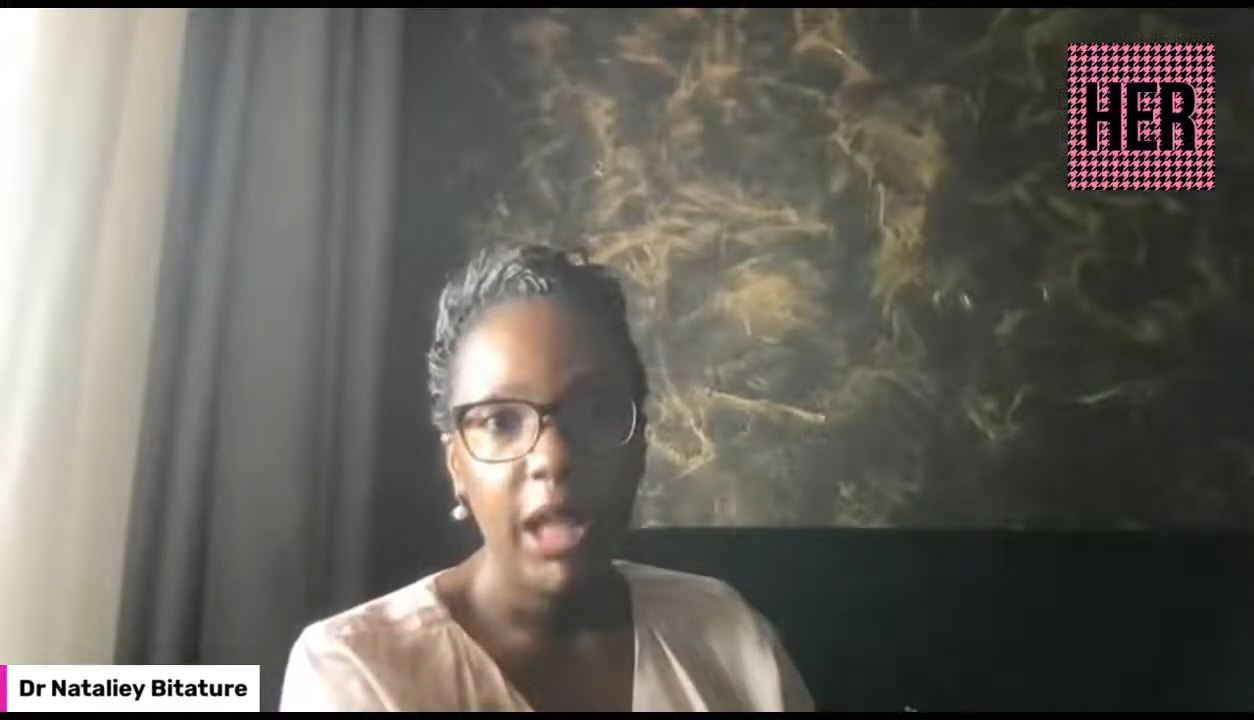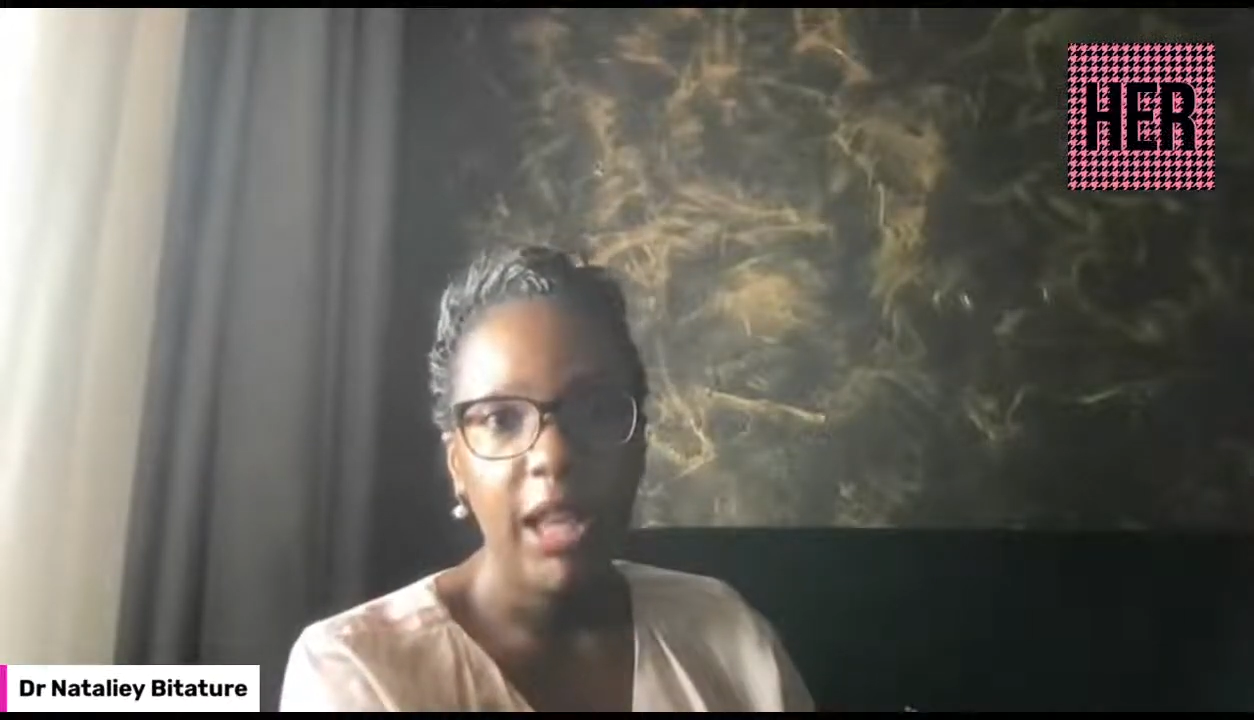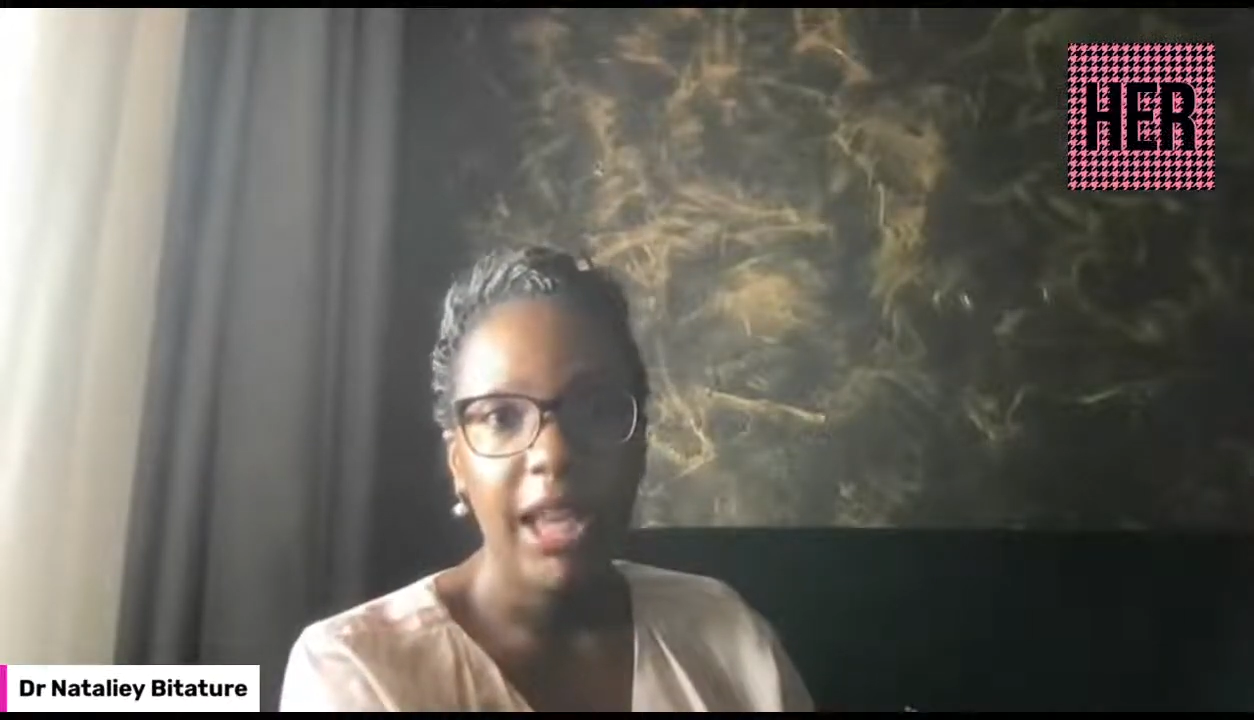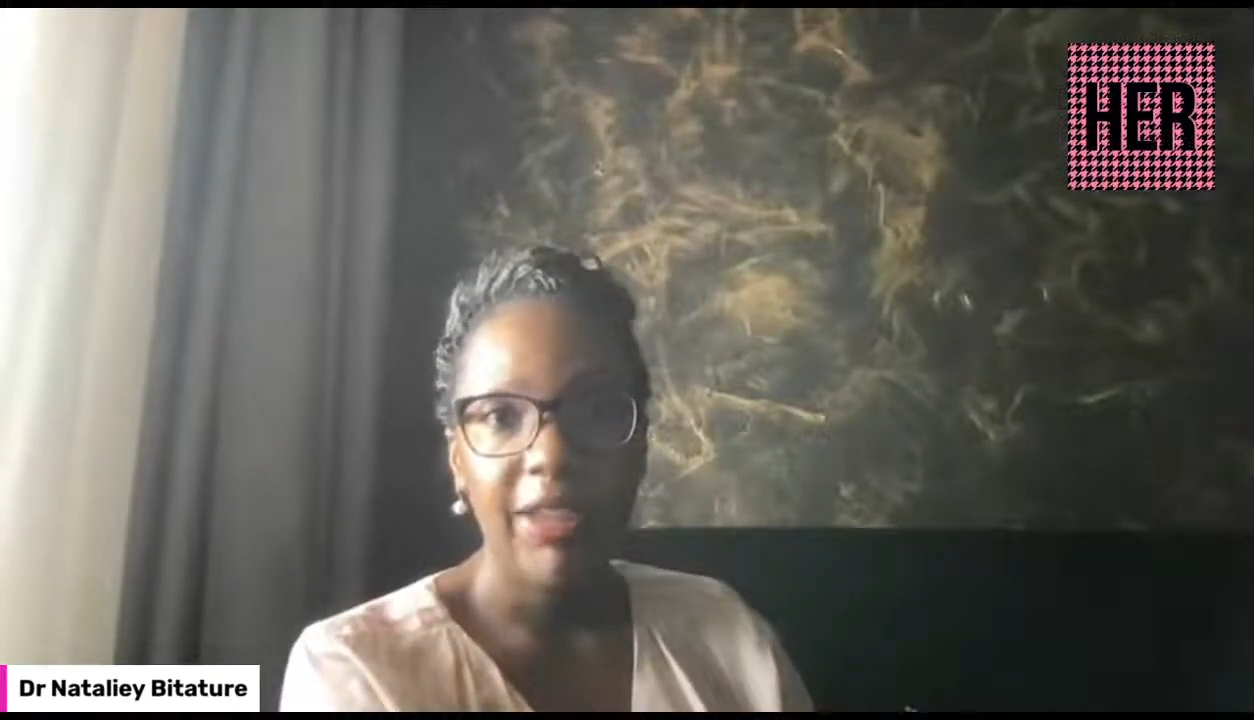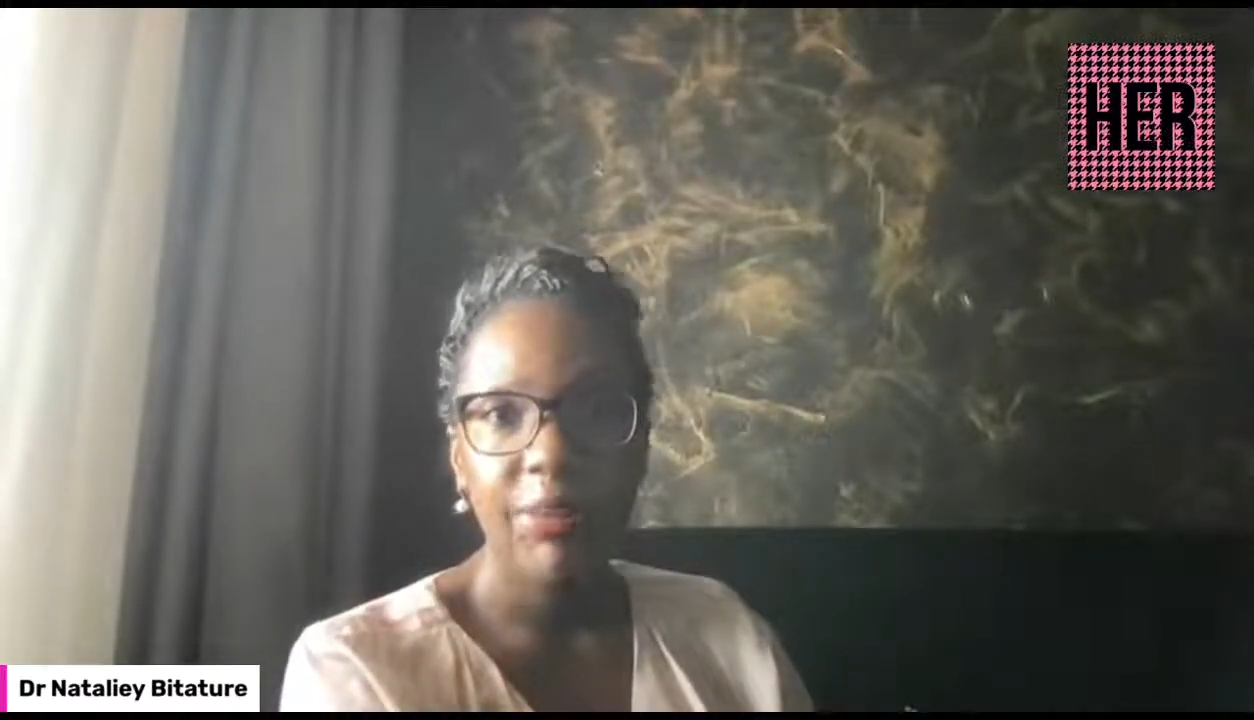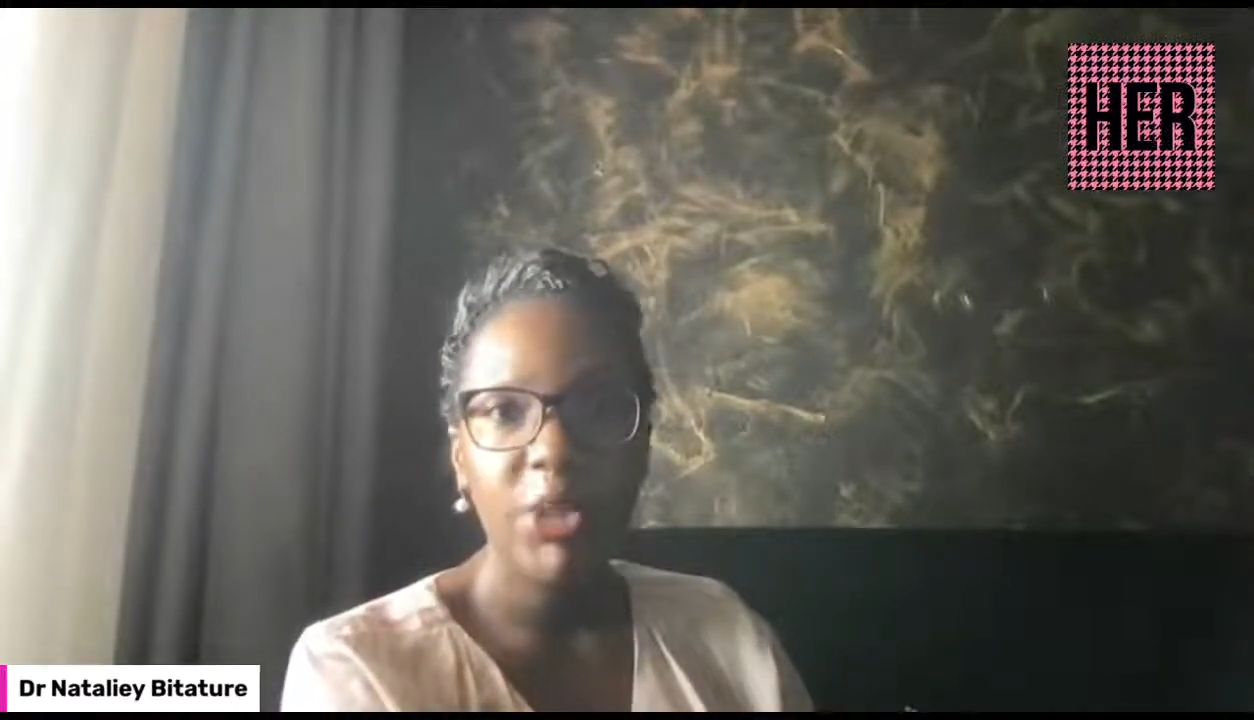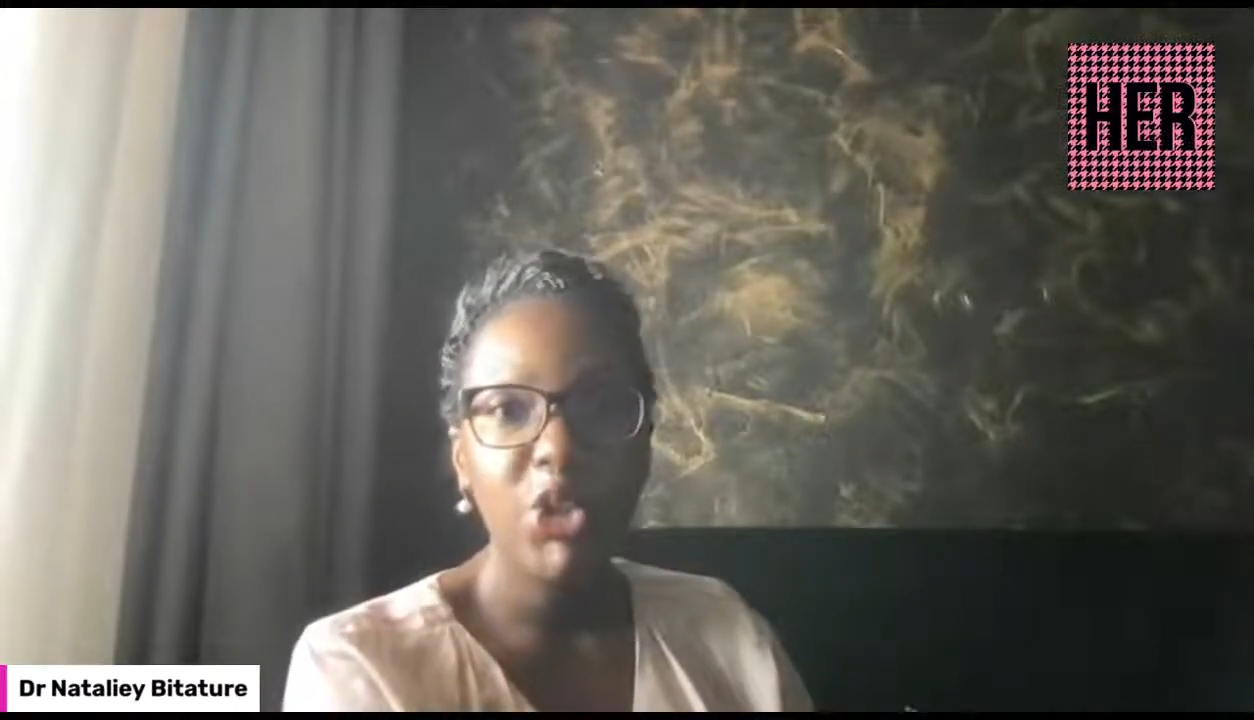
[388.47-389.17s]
and I have been